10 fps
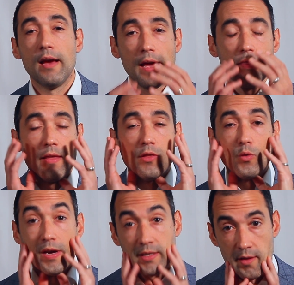and then the
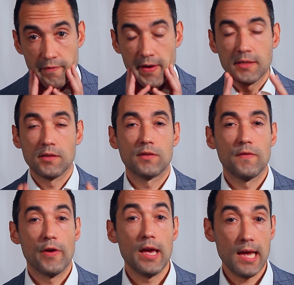rest of the face looks
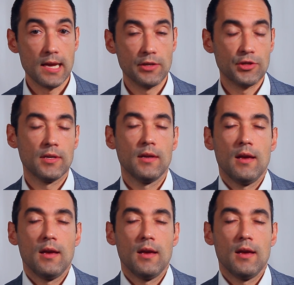very aged.